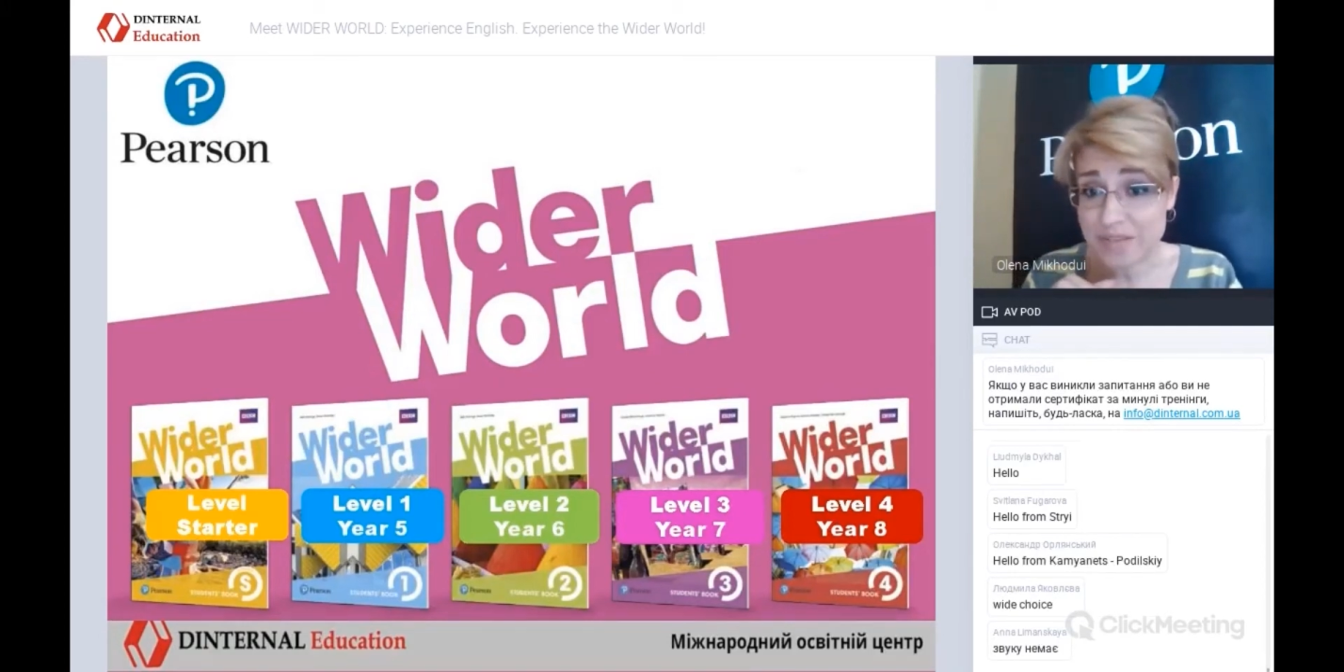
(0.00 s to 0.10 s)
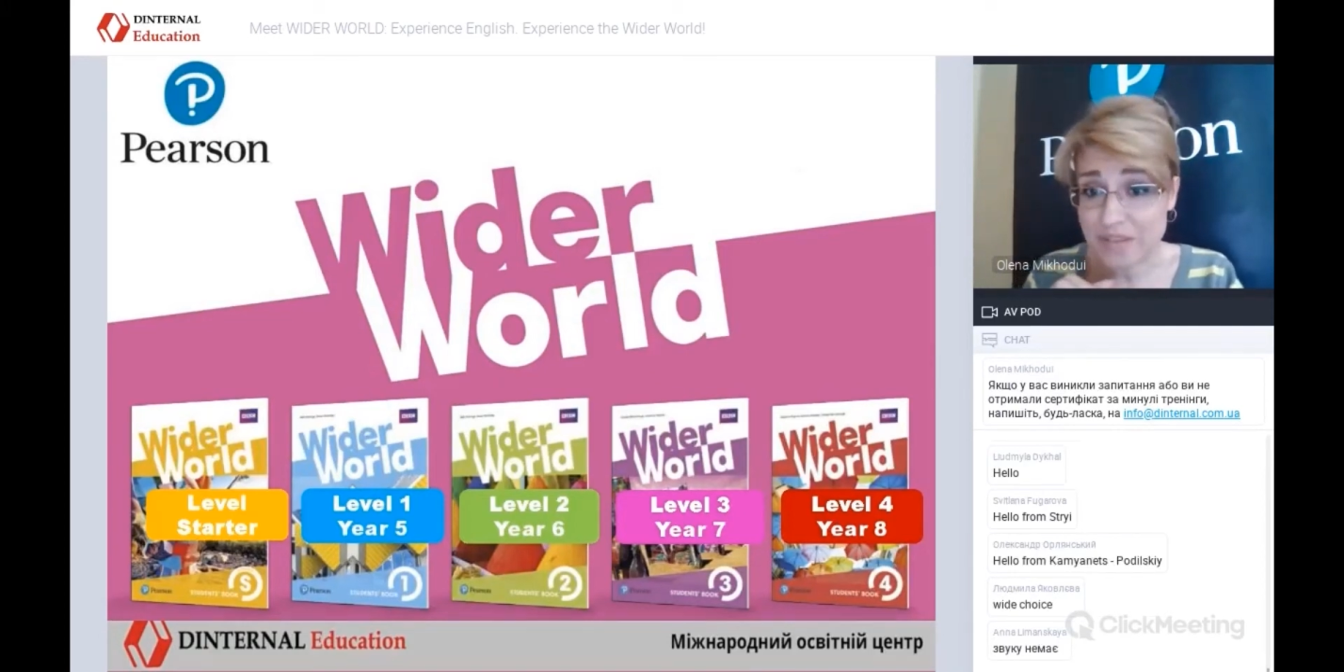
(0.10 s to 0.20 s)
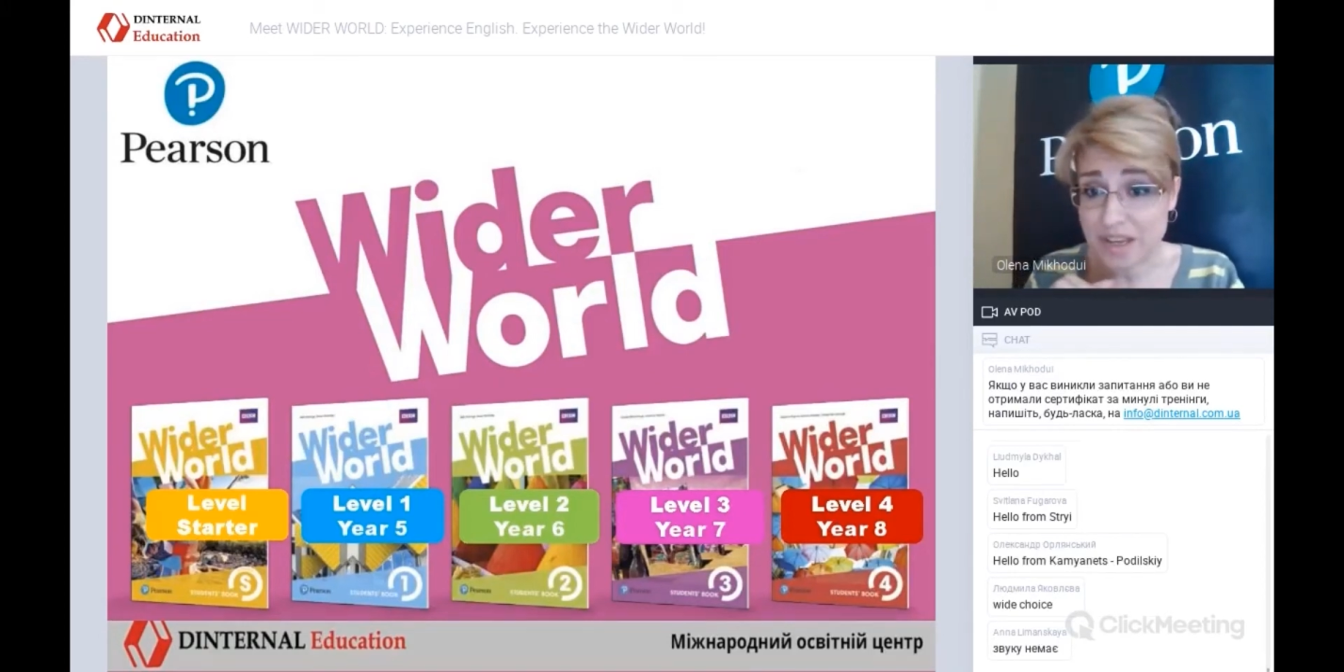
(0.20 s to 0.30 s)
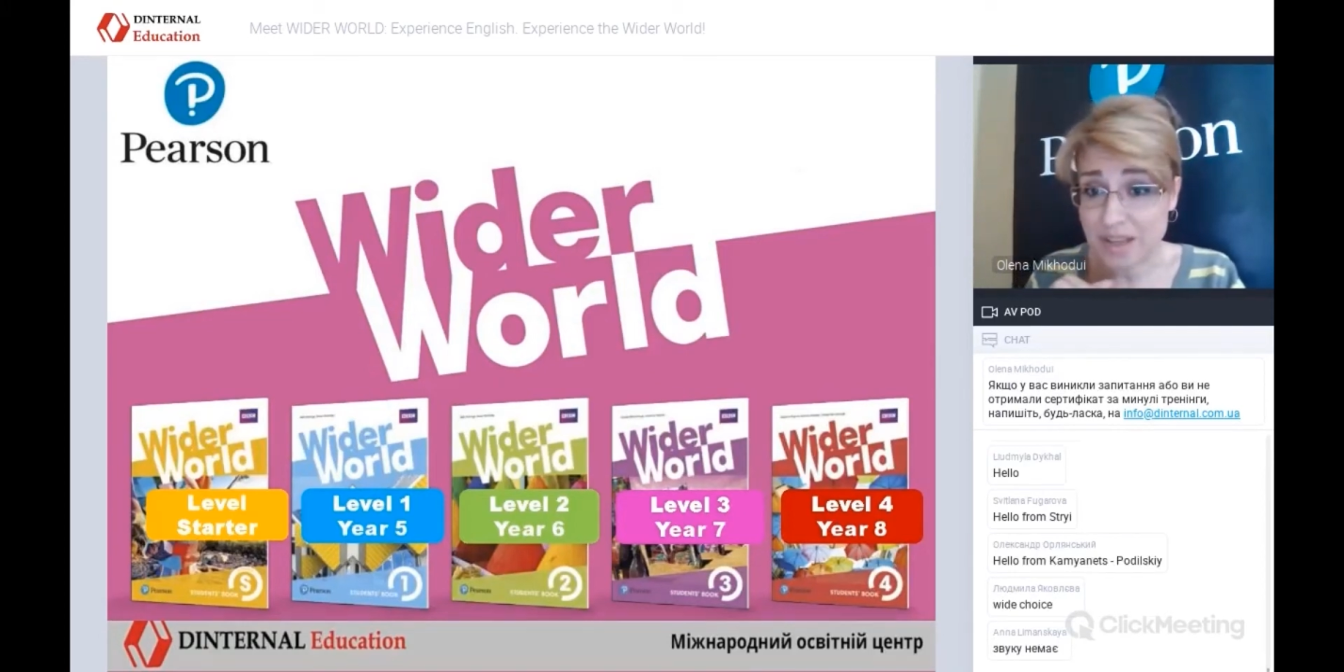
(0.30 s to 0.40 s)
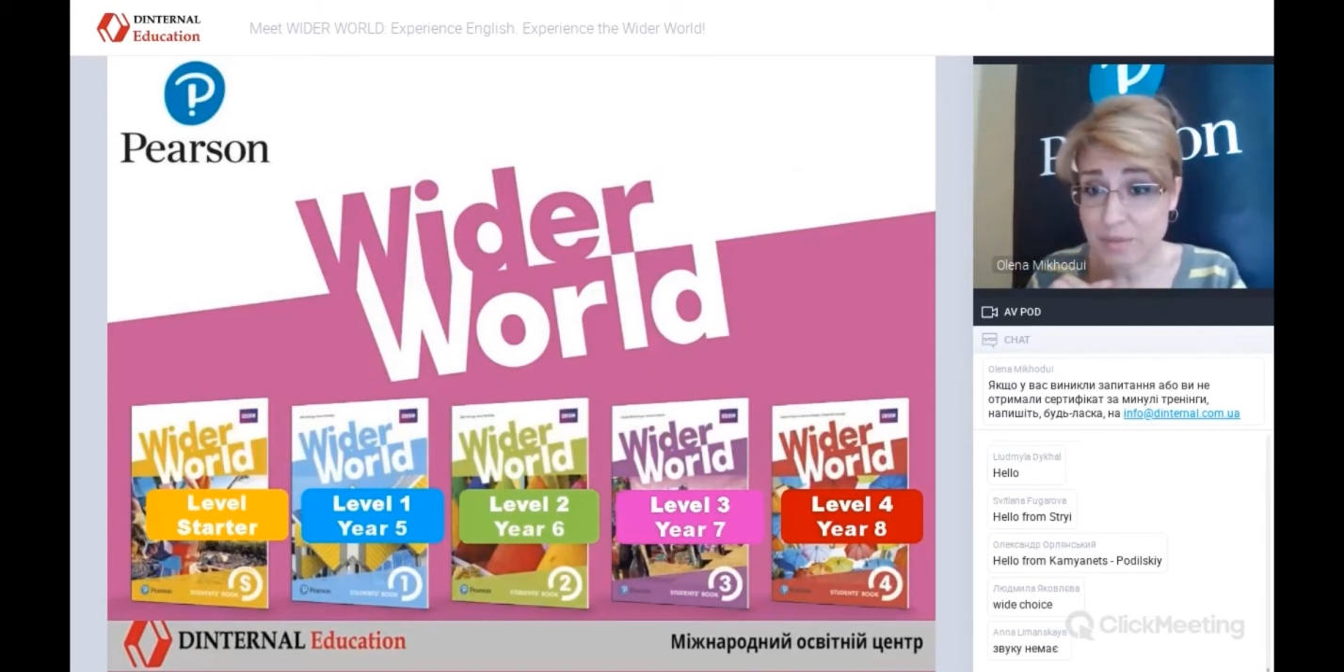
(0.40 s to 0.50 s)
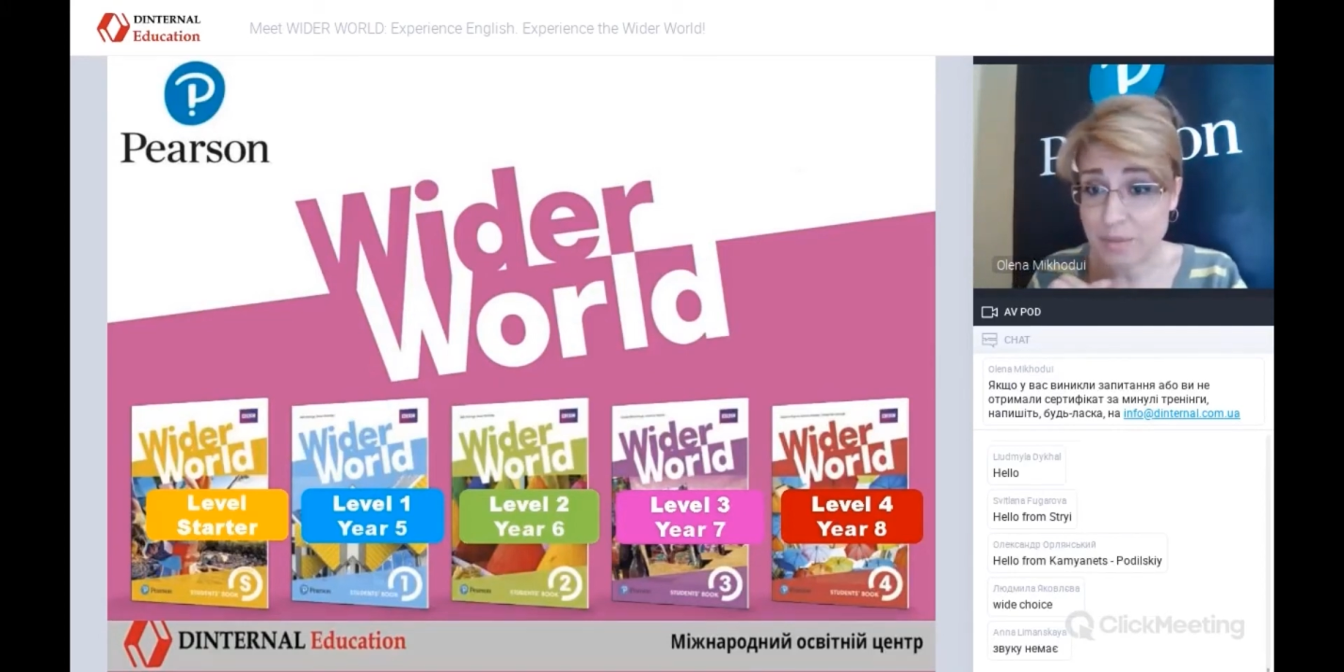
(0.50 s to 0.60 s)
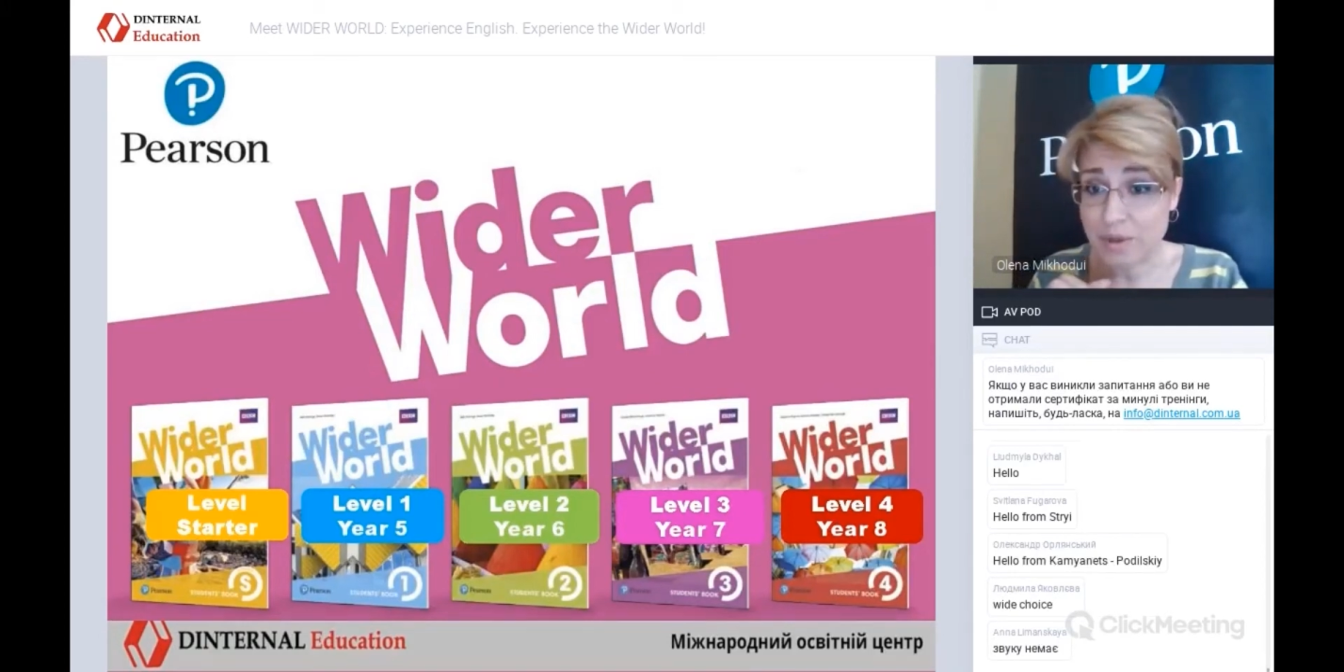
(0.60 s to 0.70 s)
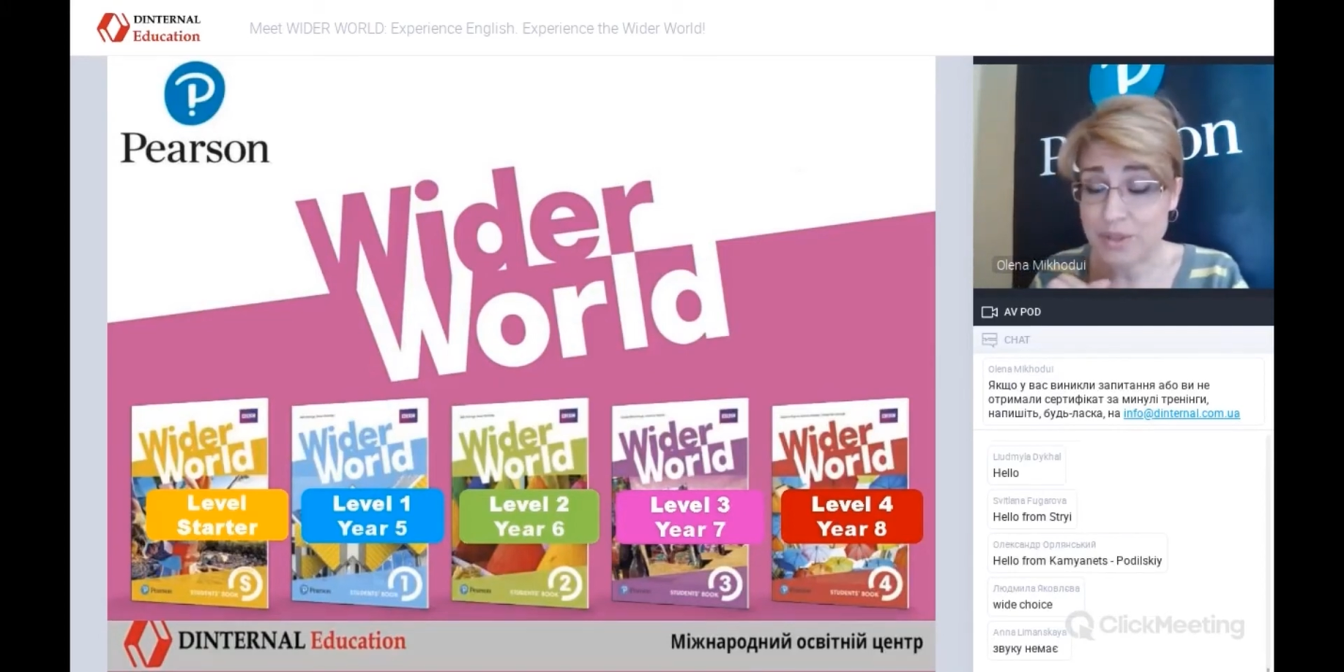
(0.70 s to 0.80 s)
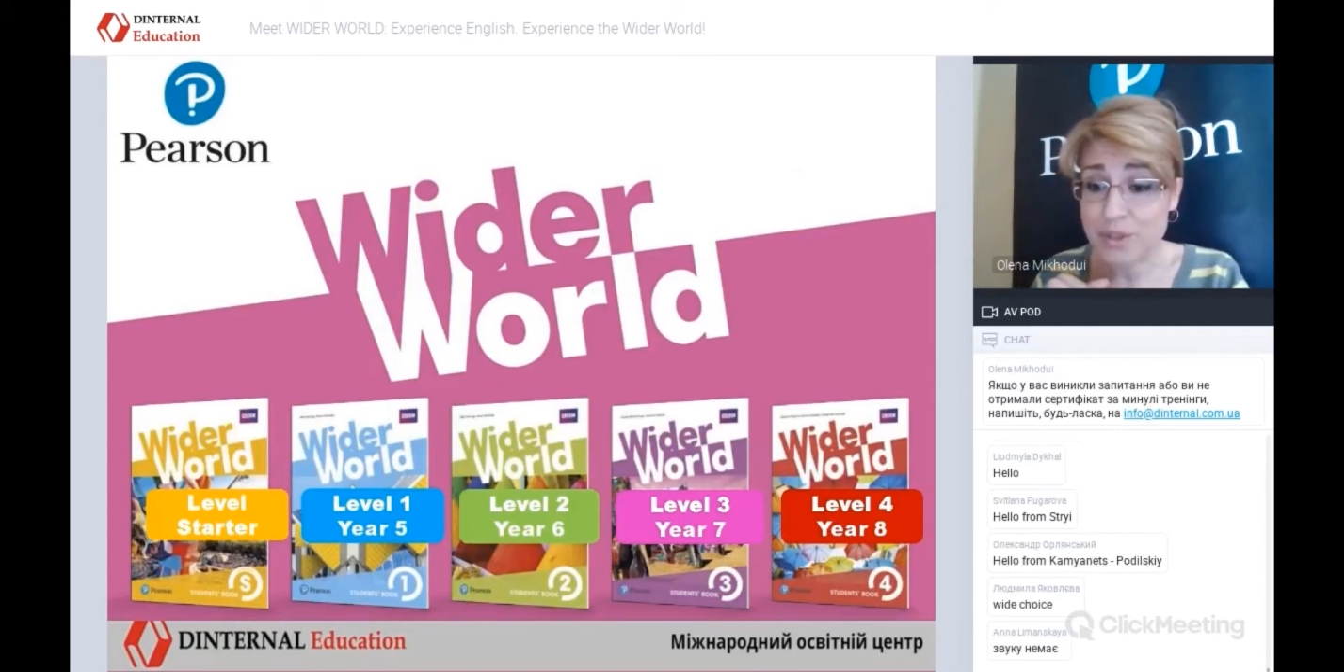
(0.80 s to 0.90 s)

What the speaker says: available.